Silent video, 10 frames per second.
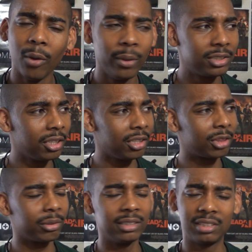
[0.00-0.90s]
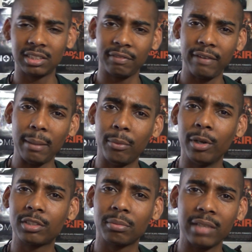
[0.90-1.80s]
We saw the 360
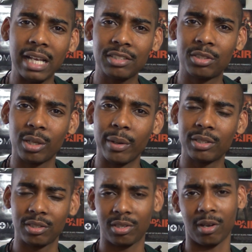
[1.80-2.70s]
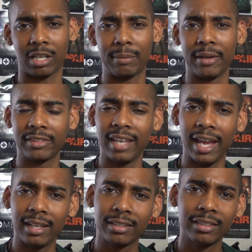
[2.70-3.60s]
fanboys from last generation talking about that.